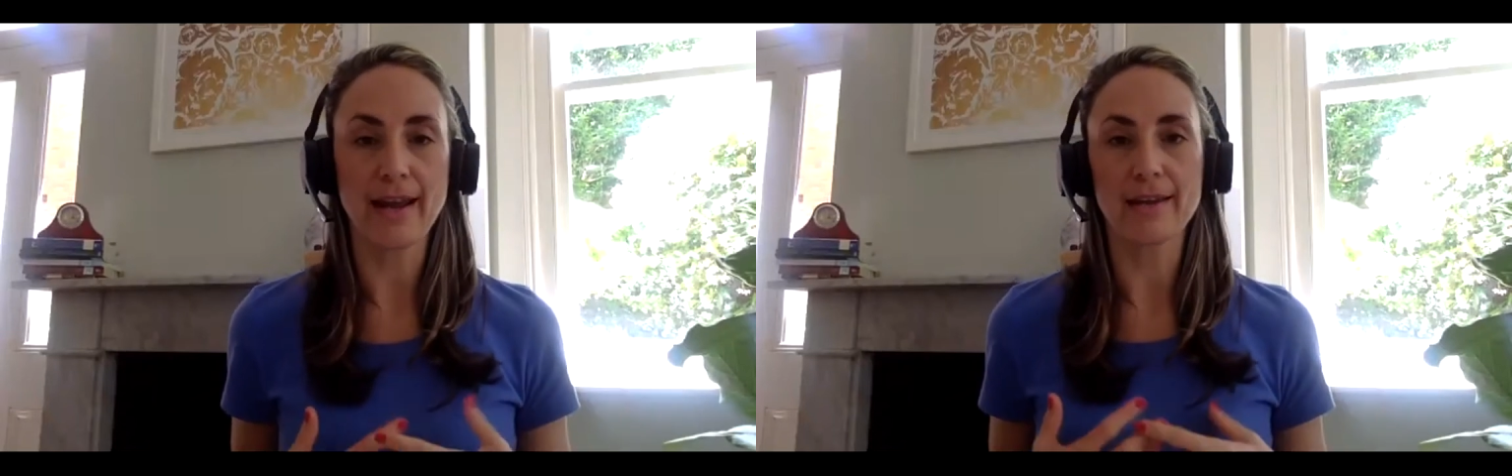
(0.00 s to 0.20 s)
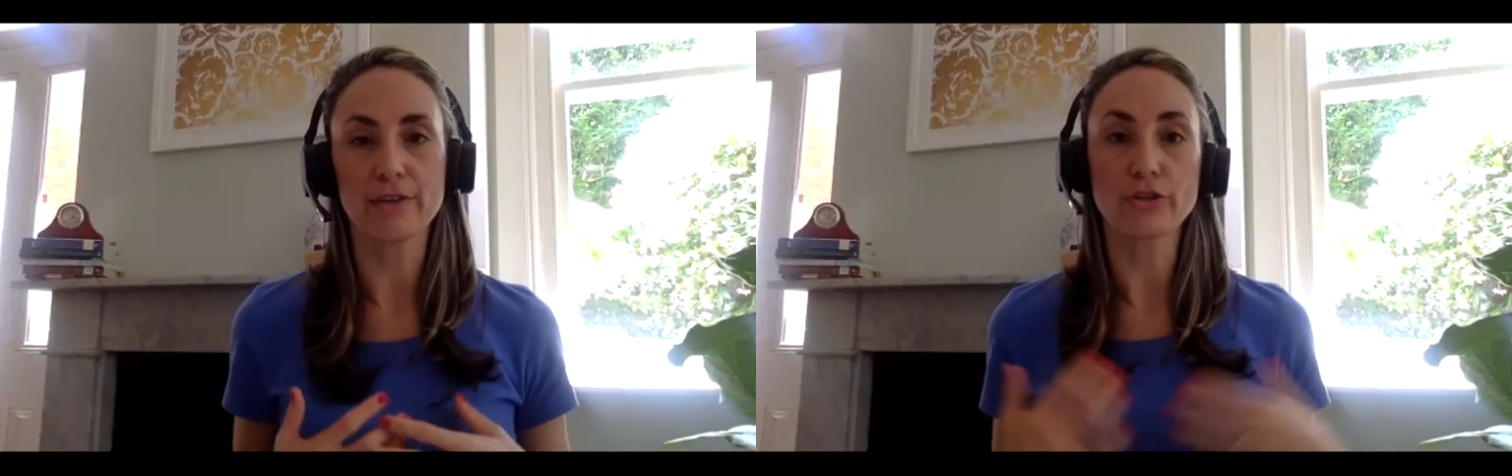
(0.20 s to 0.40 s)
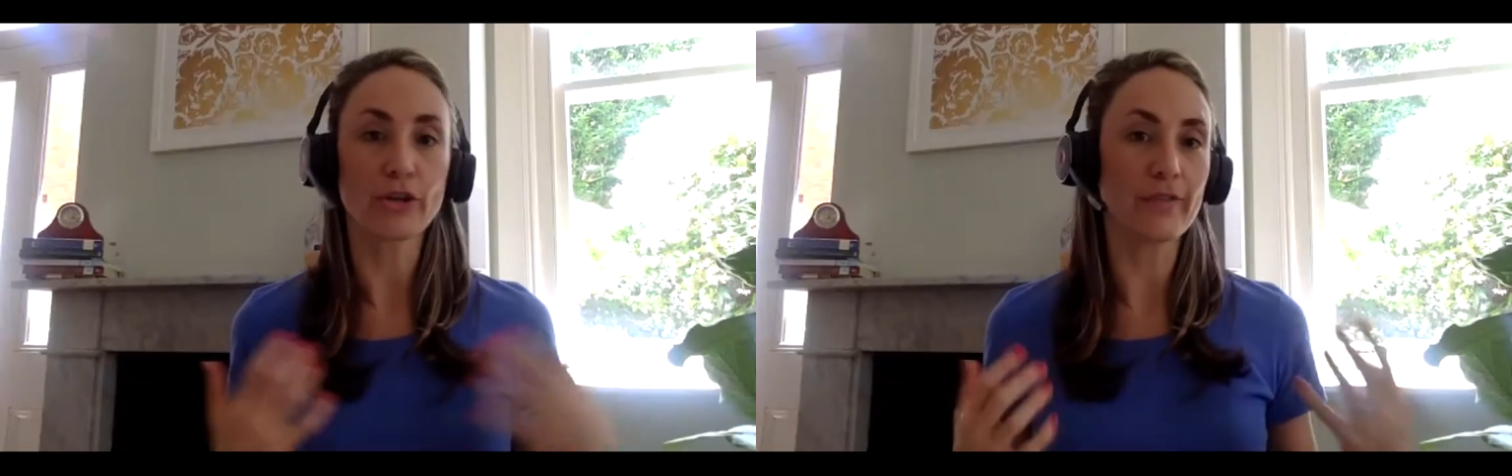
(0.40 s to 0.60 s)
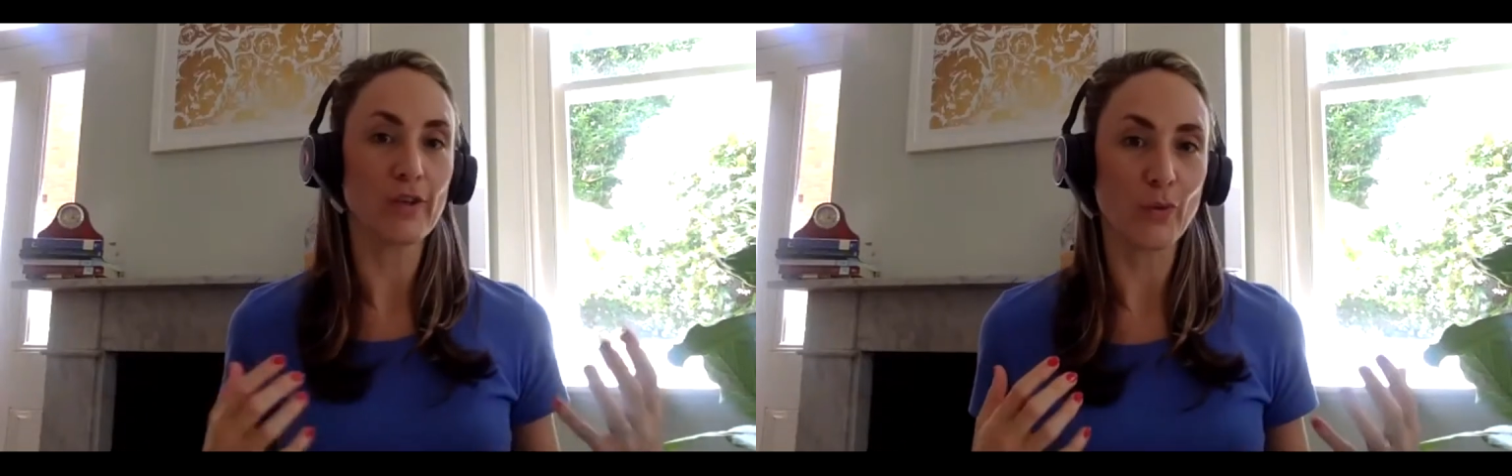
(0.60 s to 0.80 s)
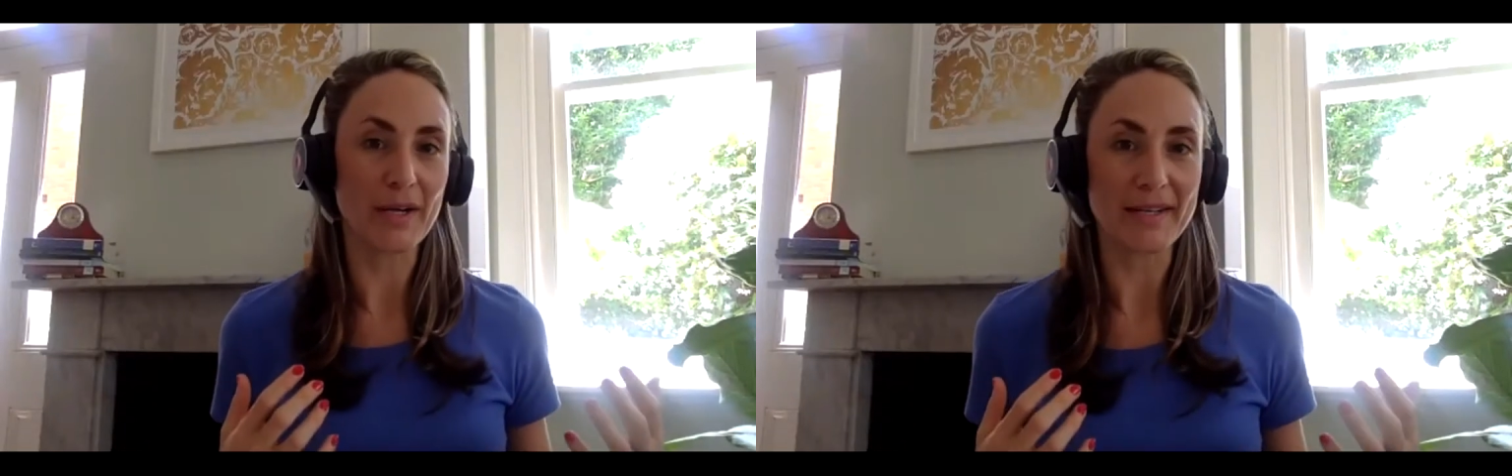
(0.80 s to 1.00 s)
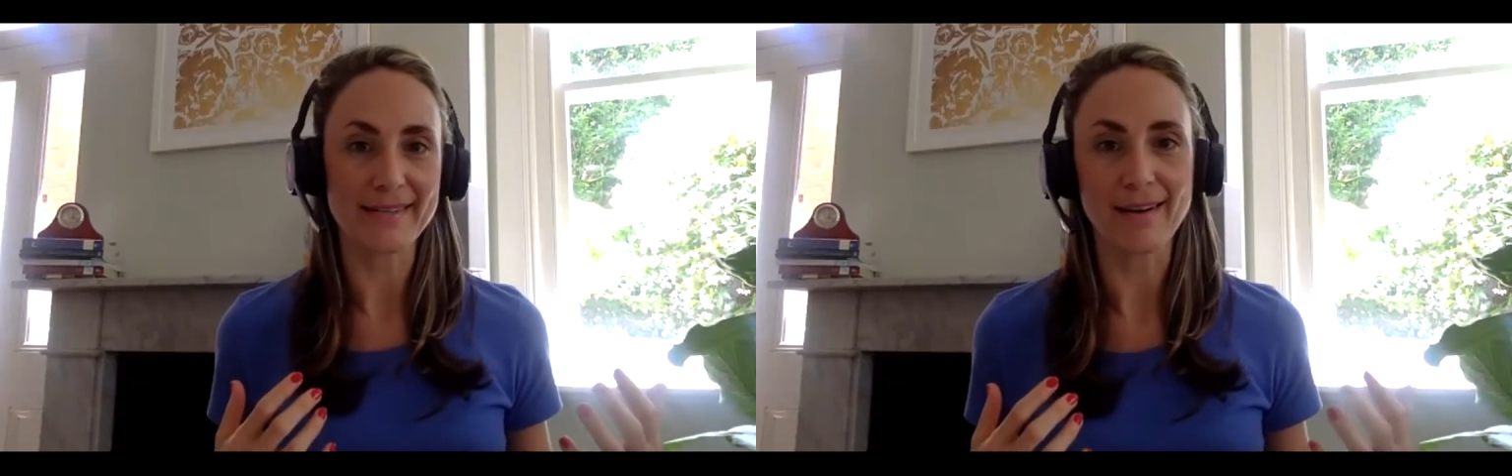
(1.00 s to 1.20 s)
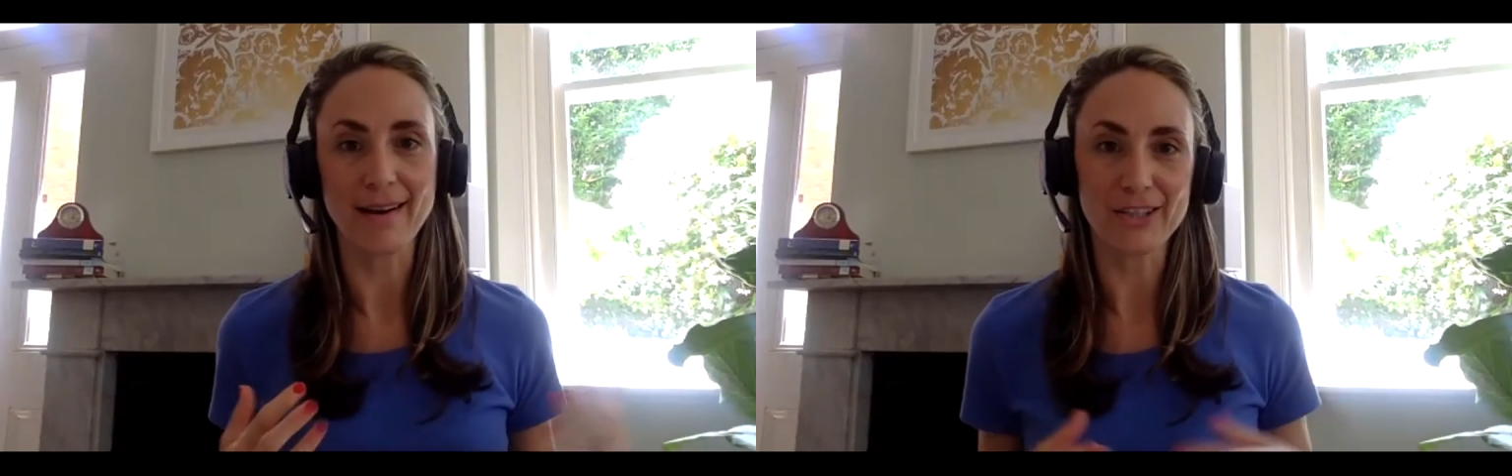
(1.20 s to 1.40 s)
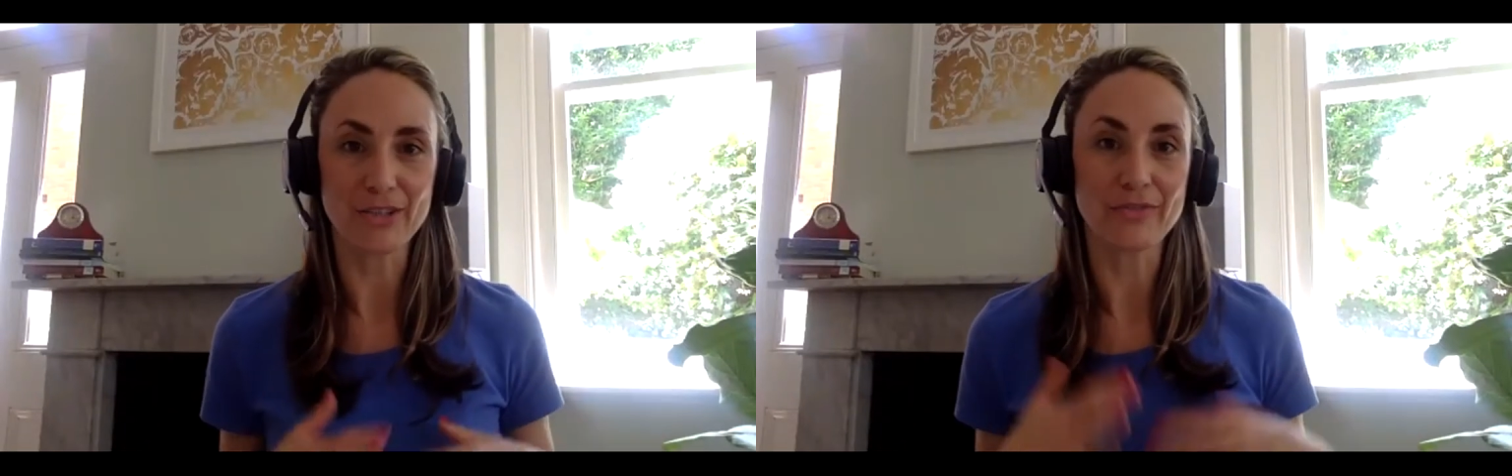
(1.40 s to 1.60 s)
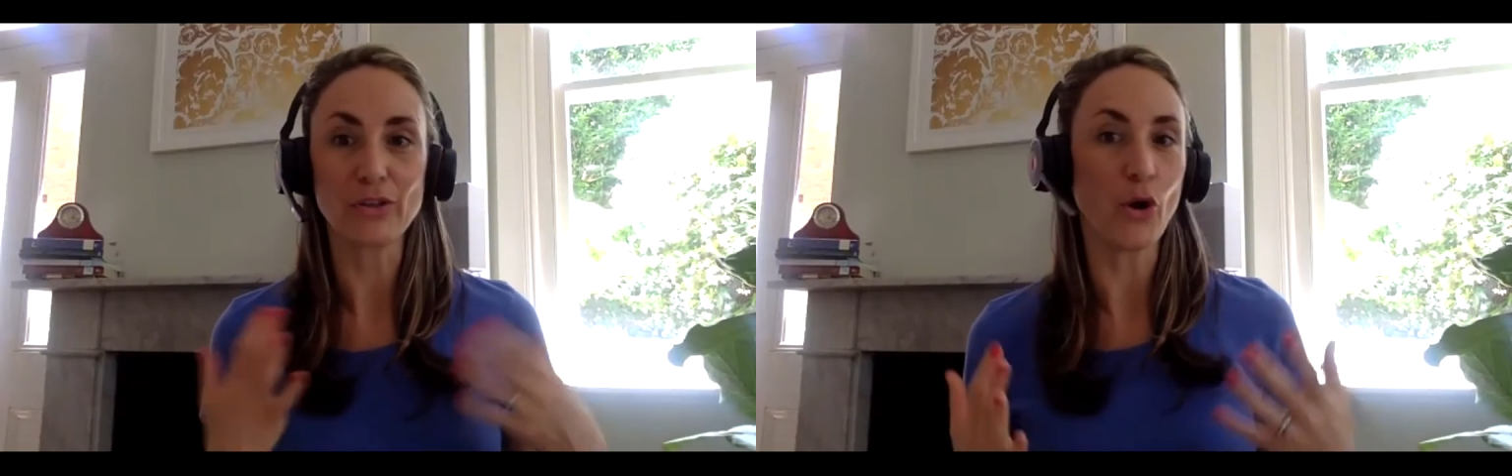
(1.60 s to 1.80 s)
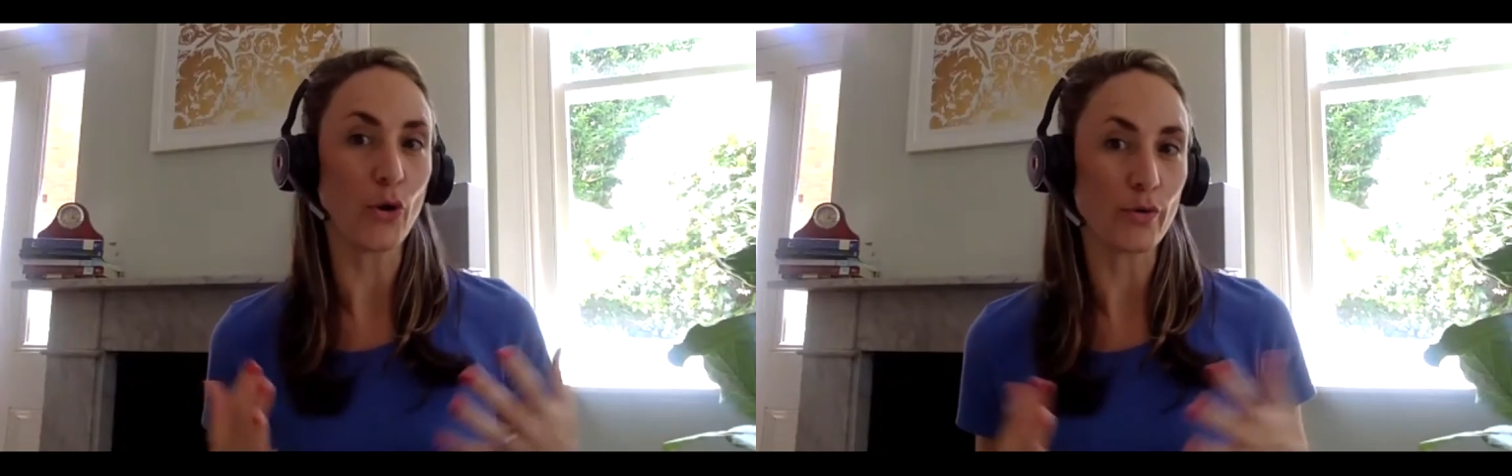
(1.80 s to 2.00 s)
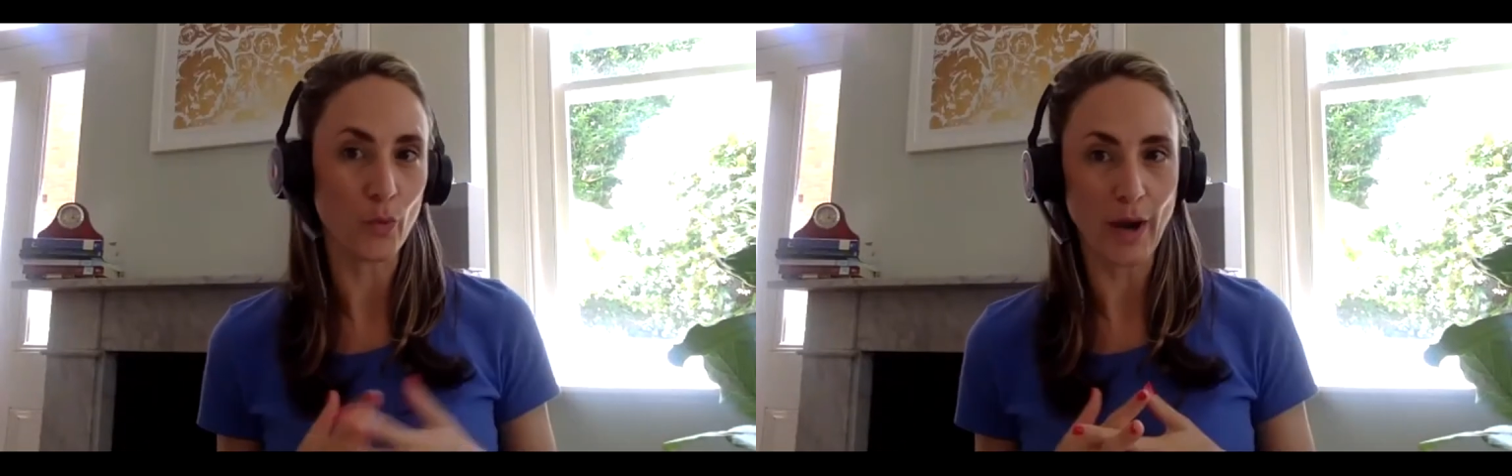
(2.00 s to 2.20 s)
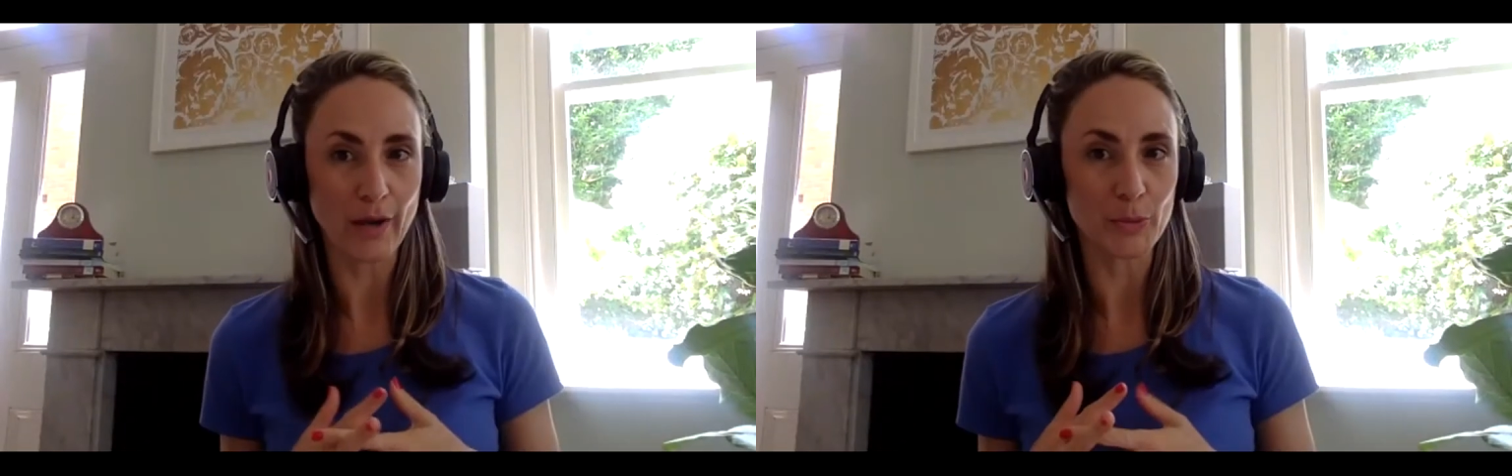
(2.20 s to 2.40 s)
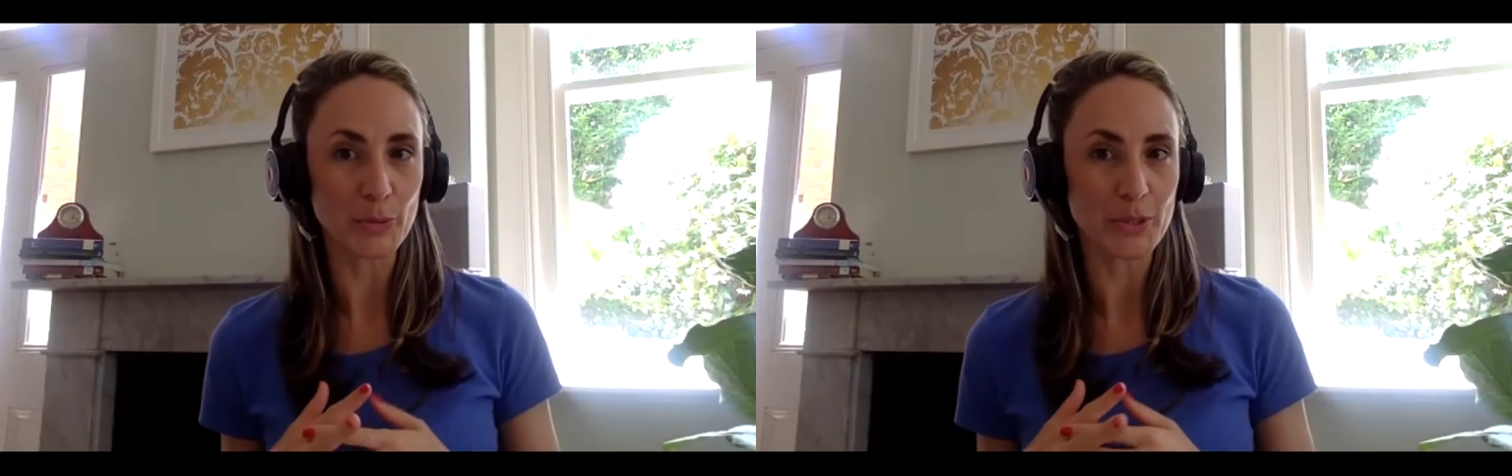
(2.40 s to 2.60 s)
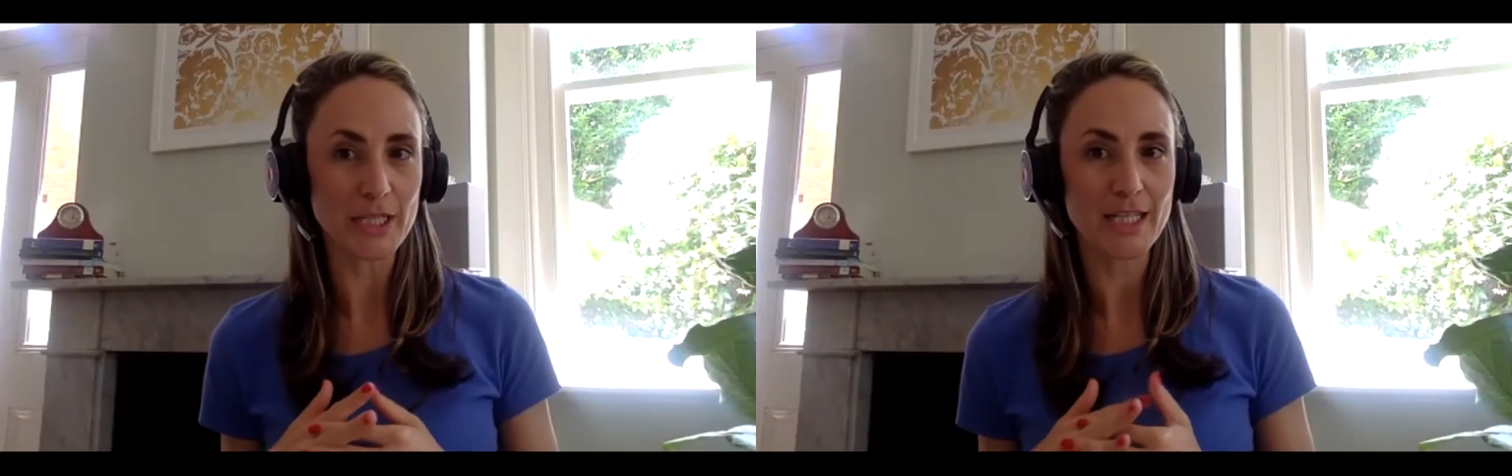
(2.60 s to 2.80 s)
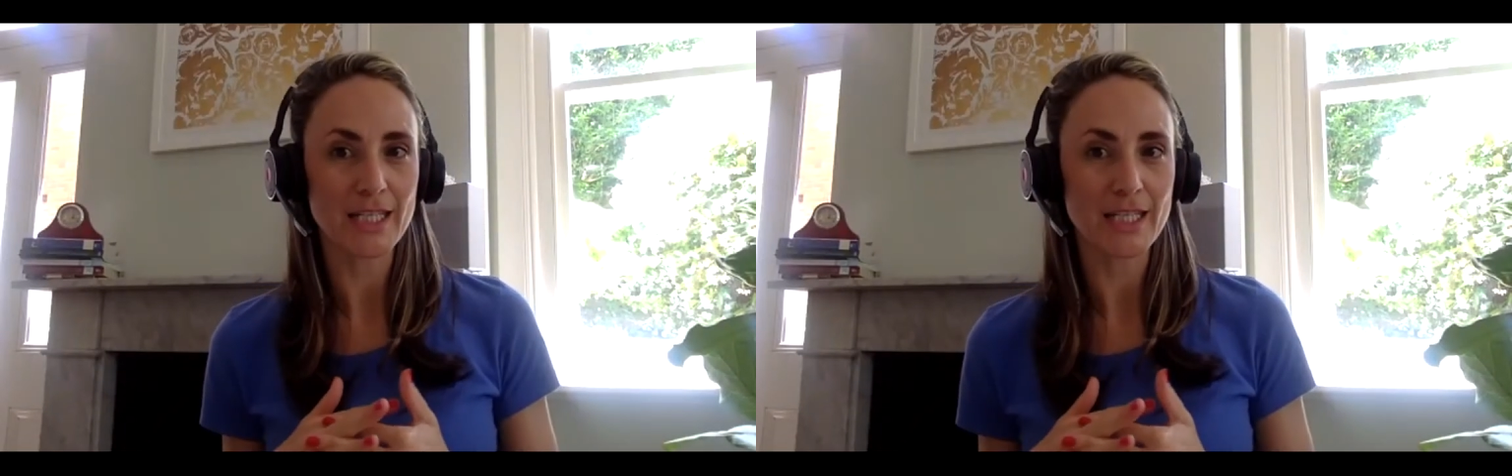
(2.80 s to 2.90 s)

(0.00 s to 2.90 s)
and you don't even know where to start. You feel overwhelmed.